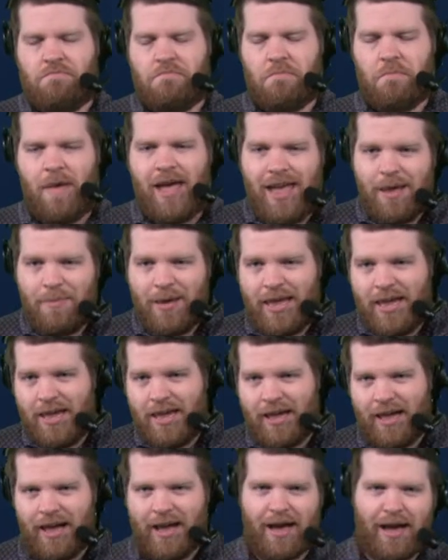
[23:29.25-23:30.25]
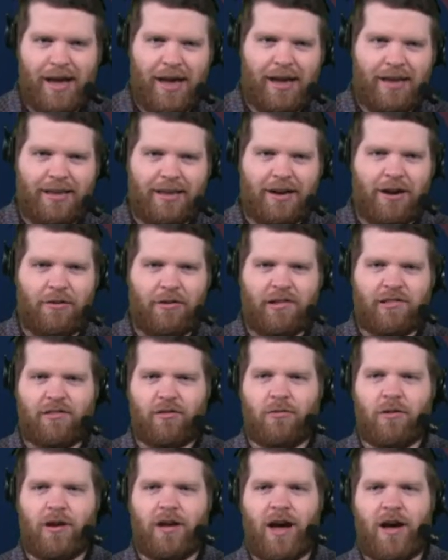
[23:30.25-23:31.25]
maybe. You know, he's
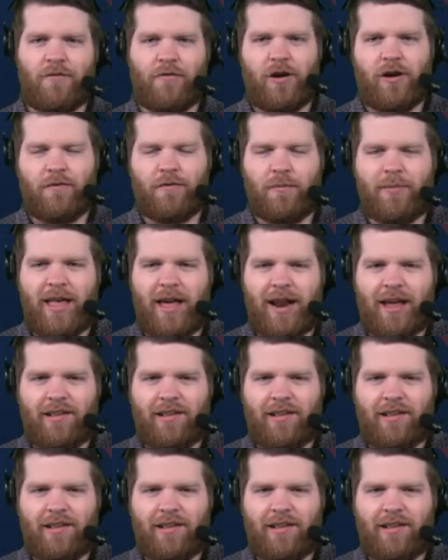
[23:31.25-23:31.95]
still recovering from that